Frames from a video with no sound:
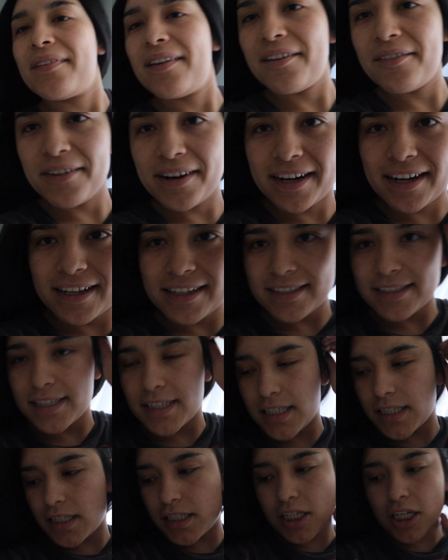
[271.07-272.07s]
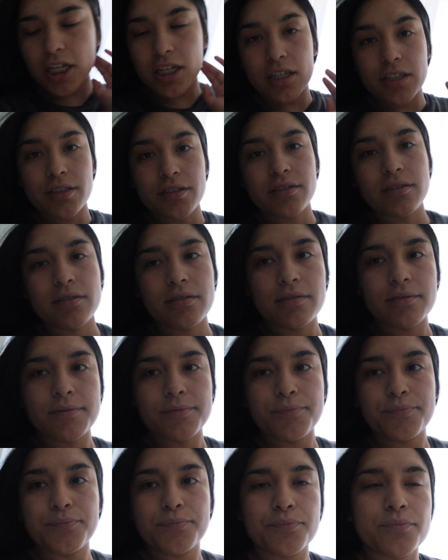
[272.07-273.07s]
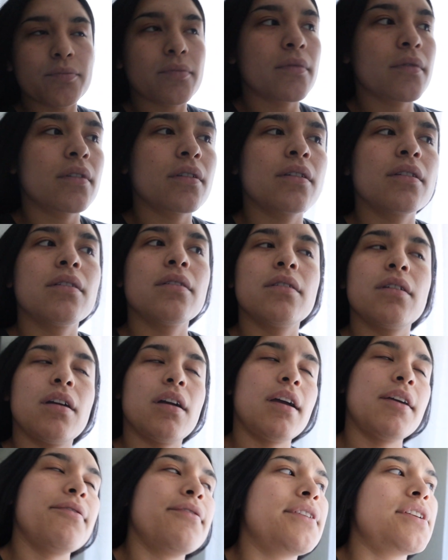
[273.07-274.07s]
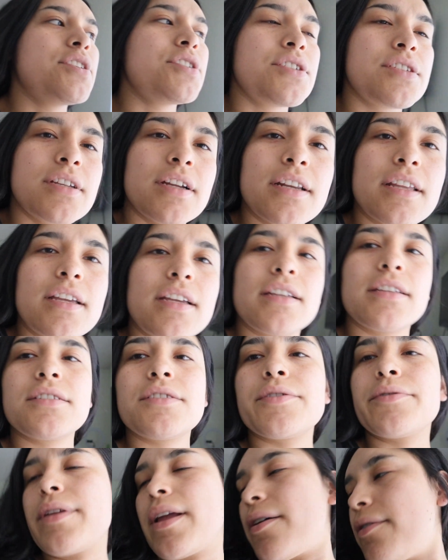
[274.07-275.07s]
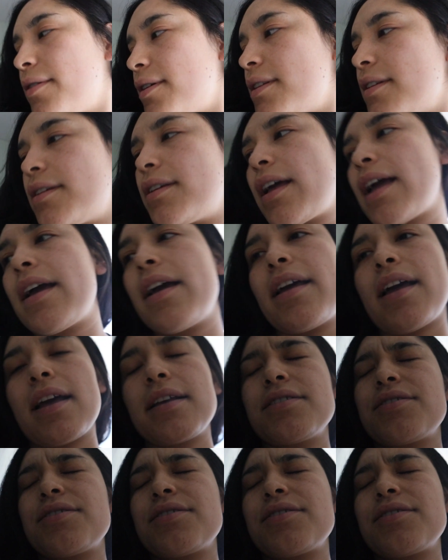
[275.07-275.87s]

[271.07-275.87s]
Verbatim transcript: Alright guys, so I finished studying, so now I, I